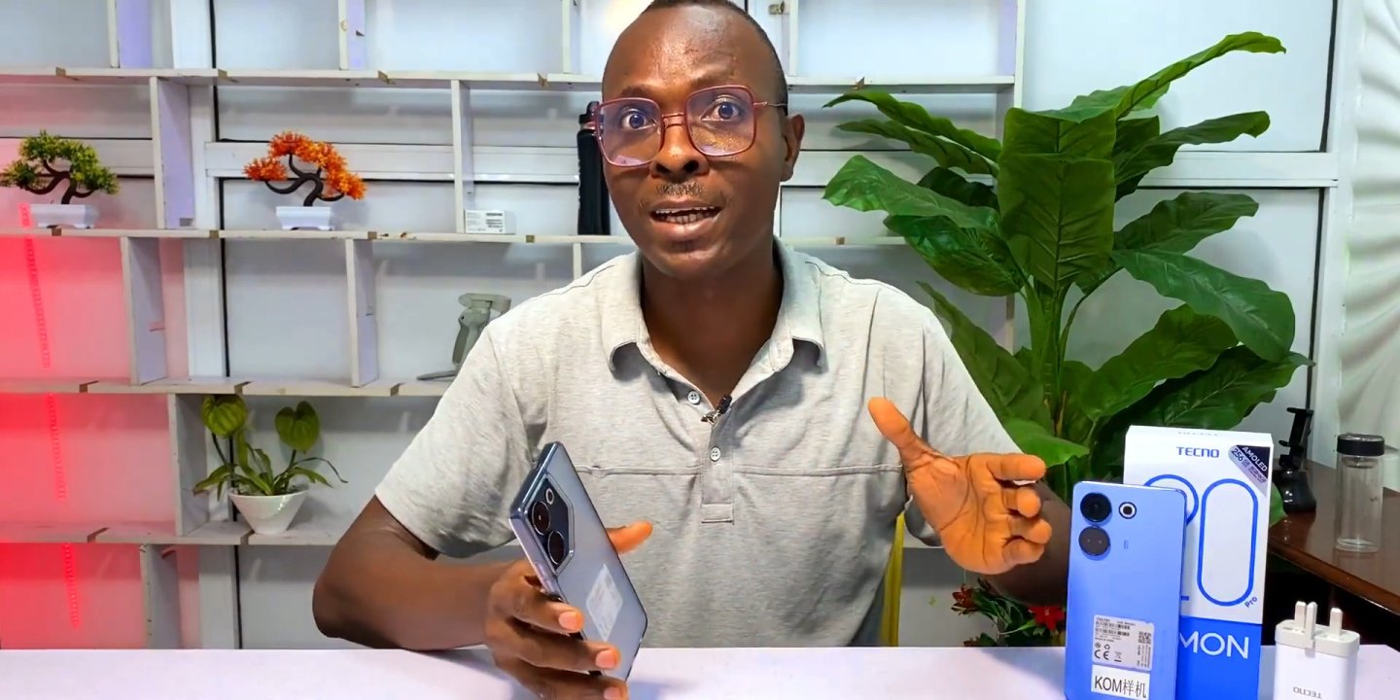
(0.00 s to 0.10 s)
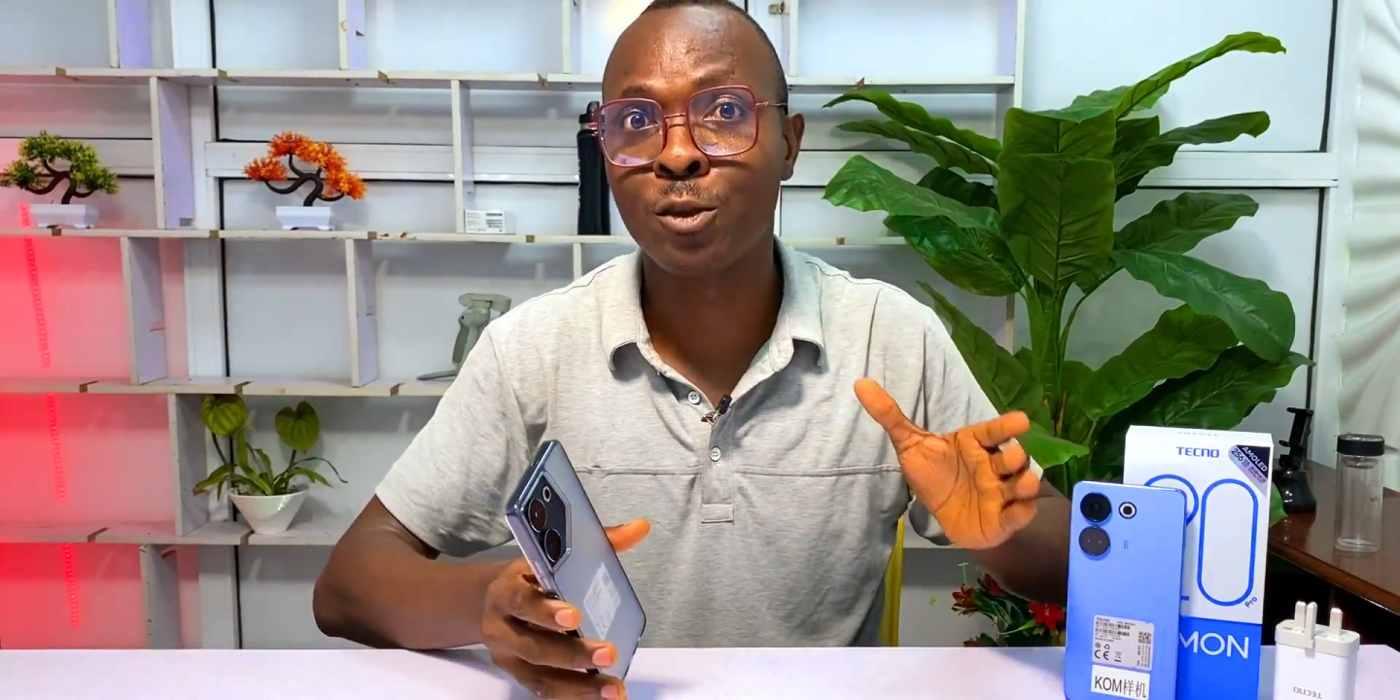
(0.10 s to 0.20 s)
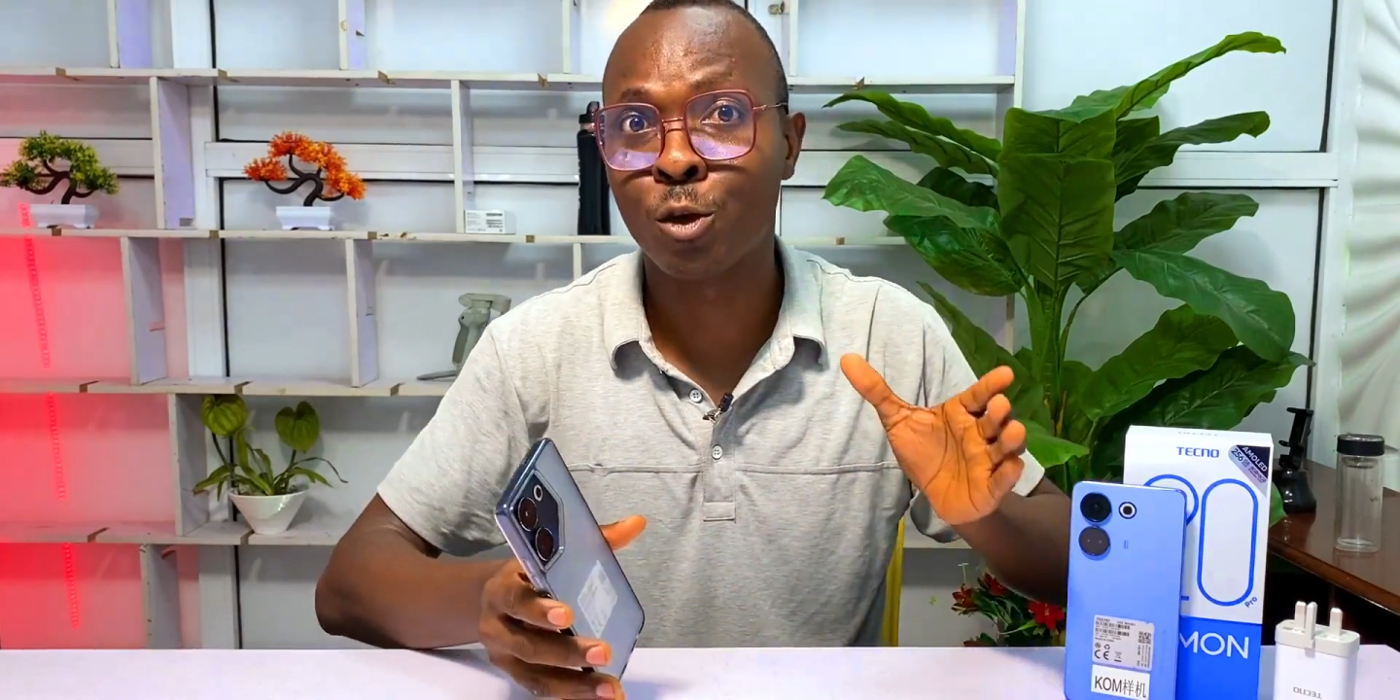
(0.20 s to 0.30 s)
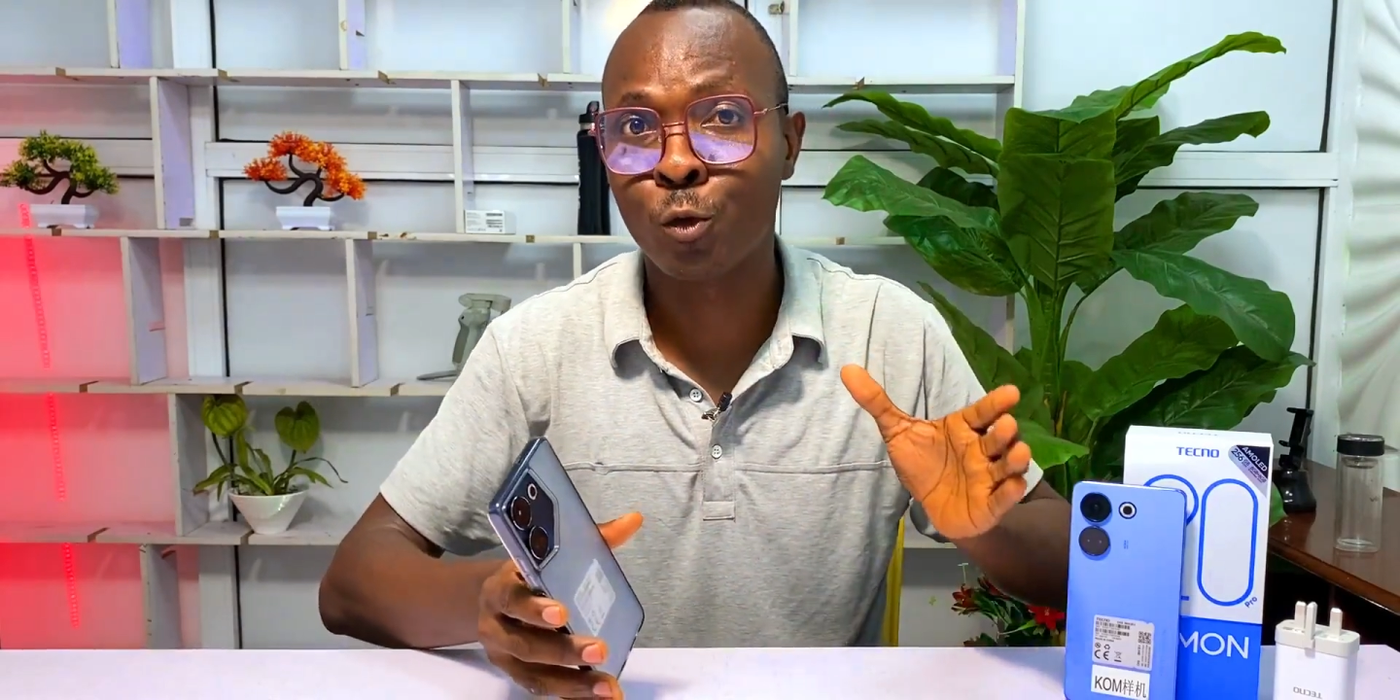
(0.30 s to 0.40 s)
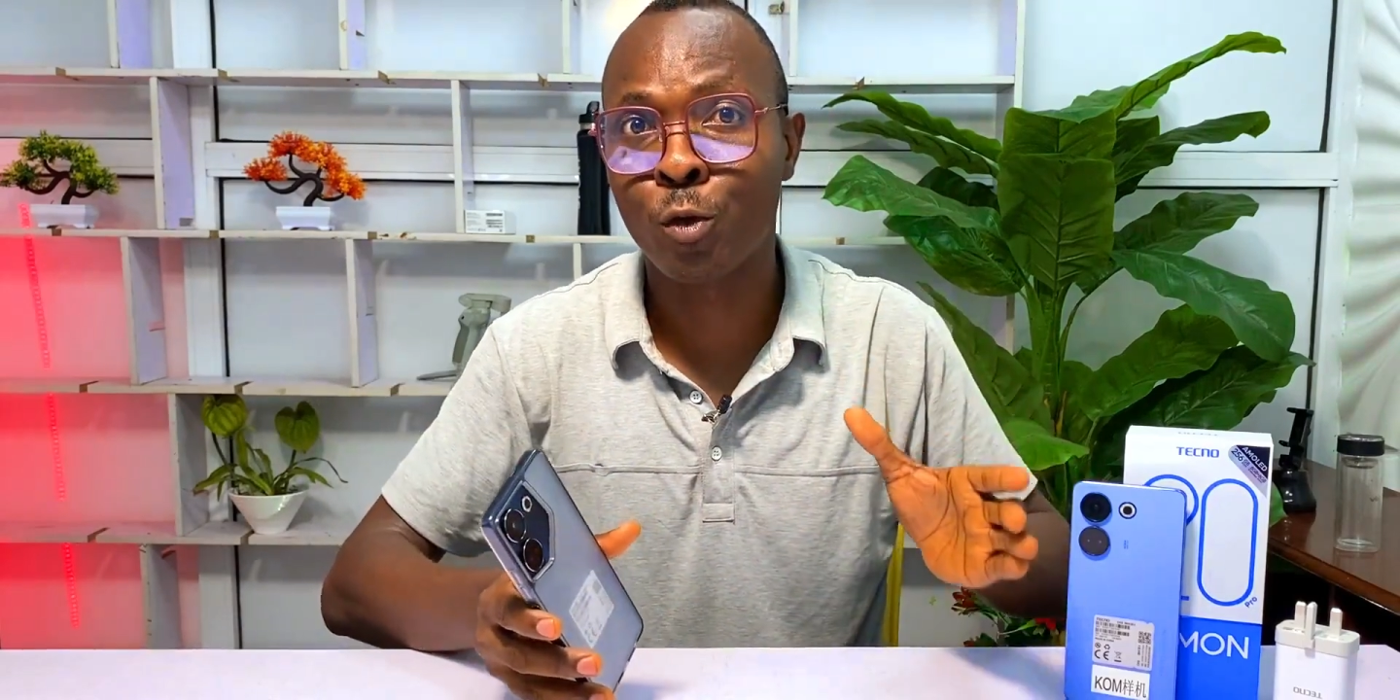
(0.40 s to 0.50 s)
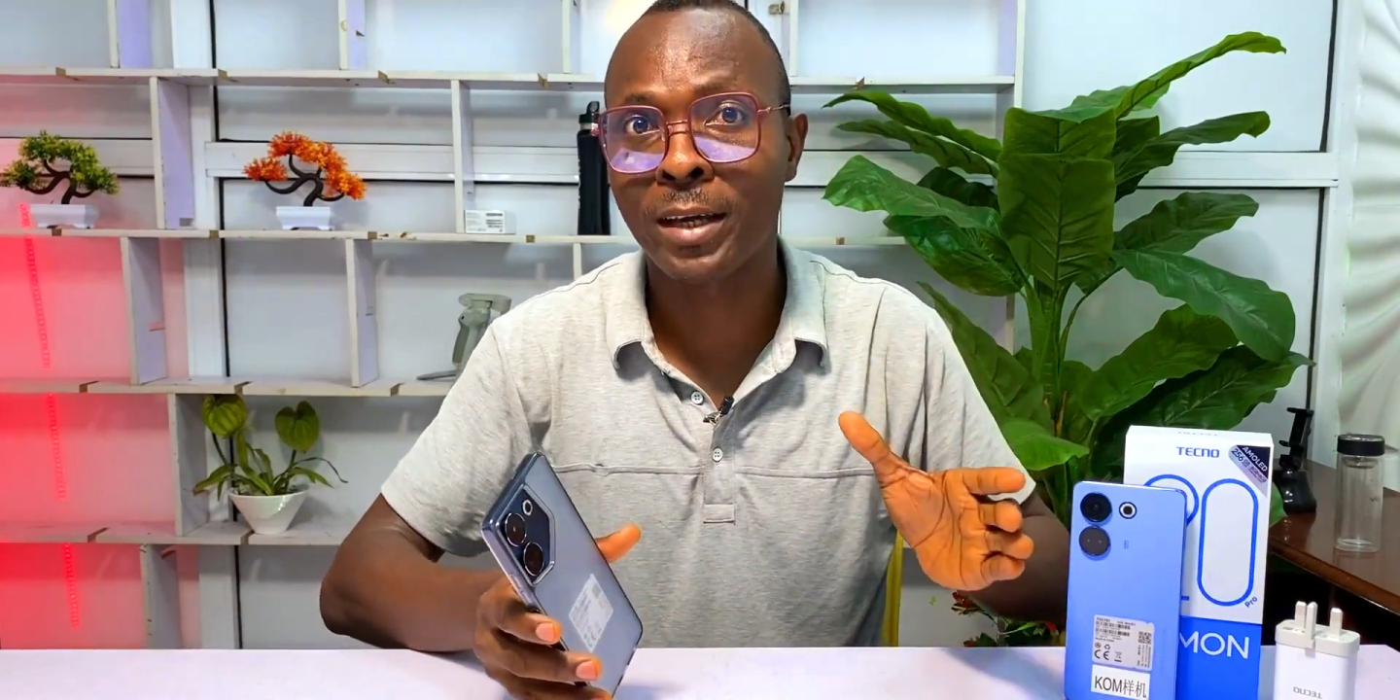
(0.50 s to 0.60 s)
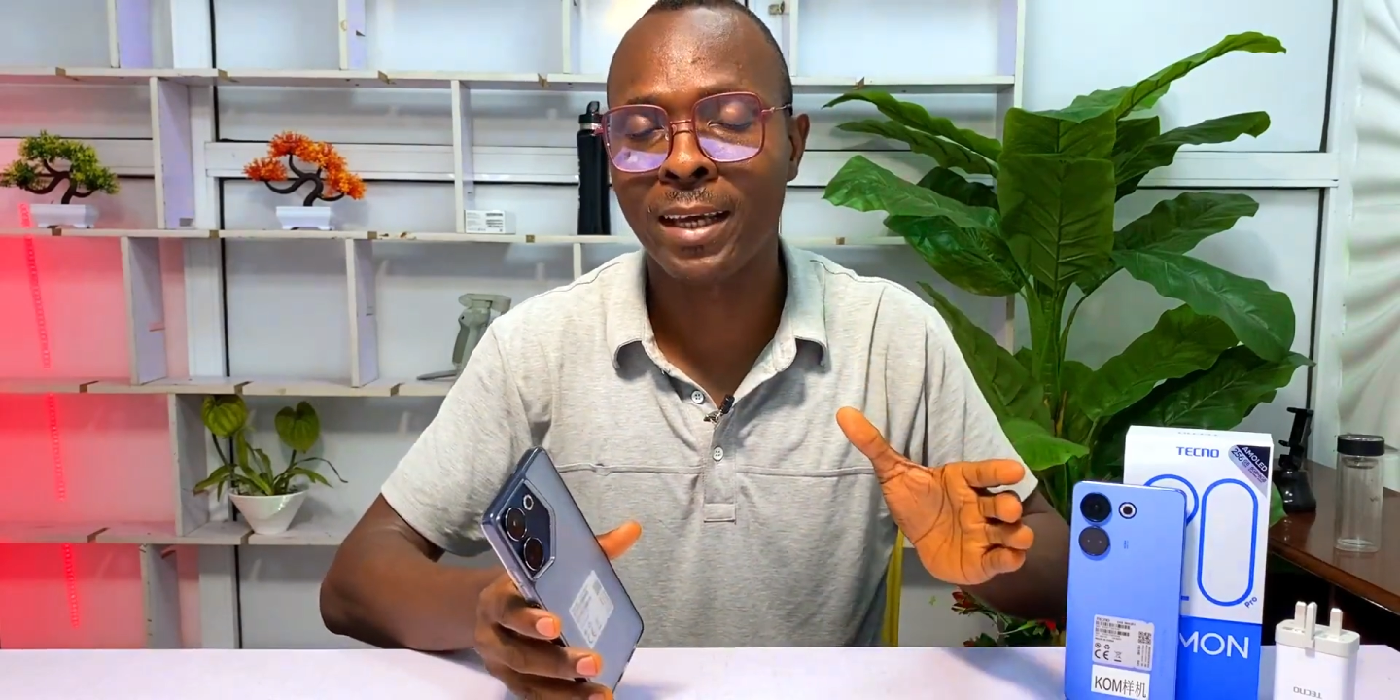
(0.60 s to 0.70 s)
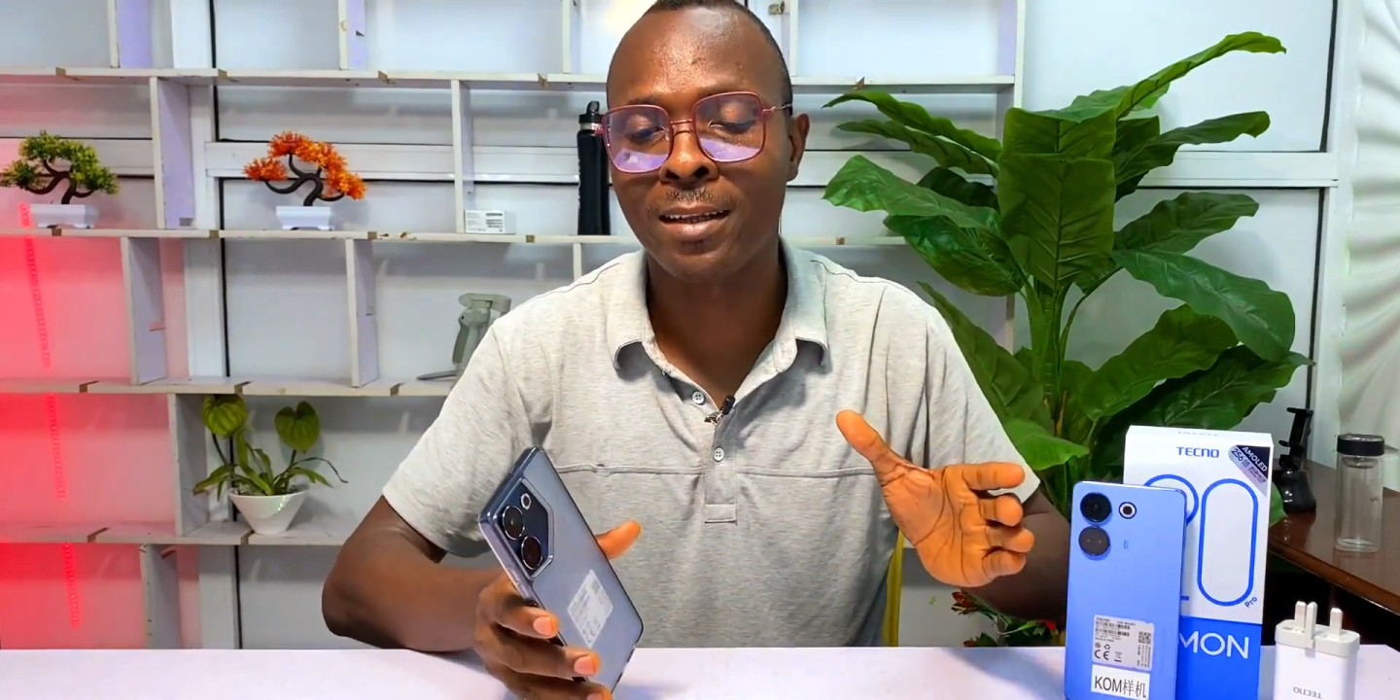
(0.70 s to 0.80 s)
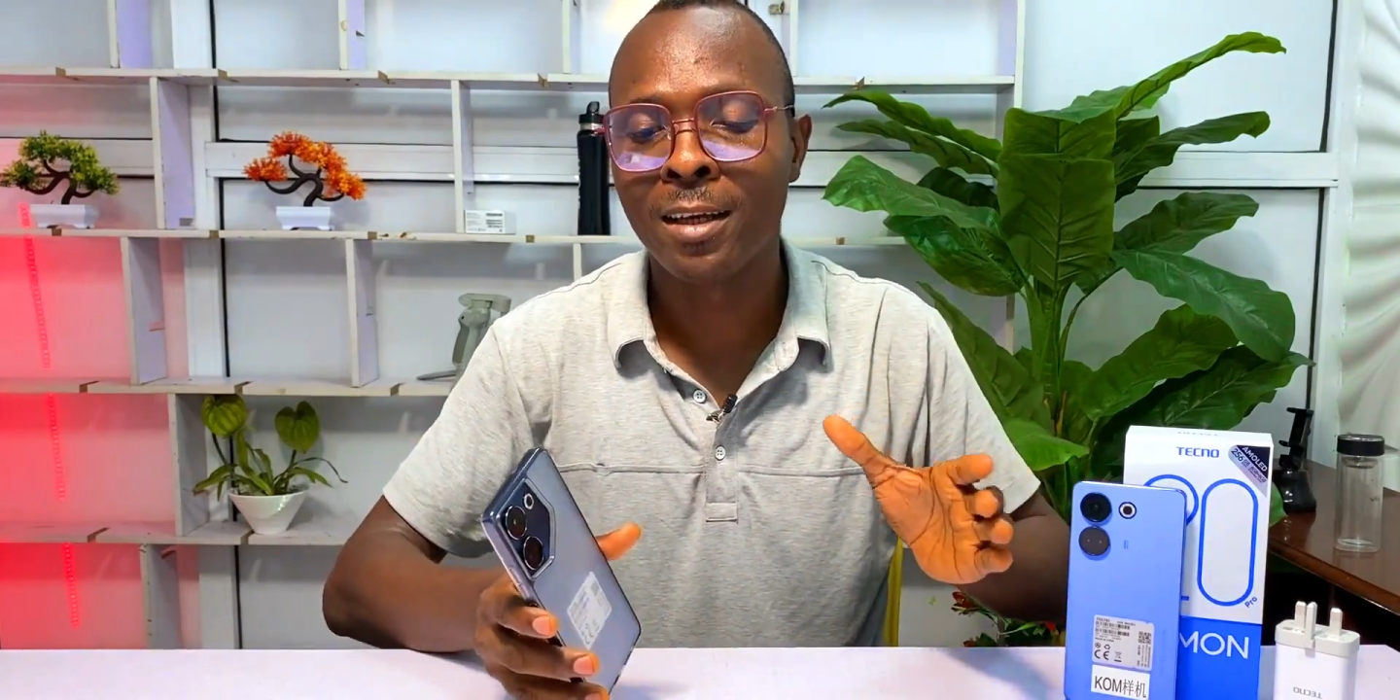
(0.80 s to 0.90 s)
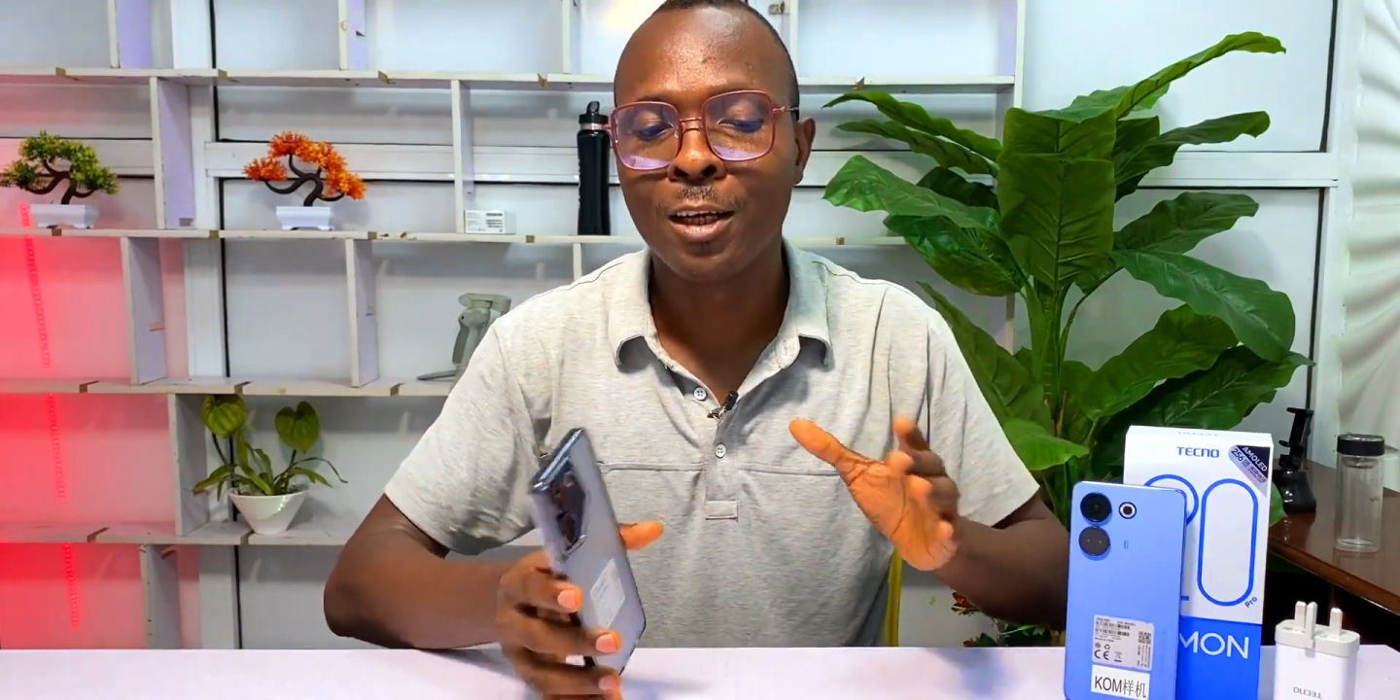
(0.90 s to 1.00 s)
is not working.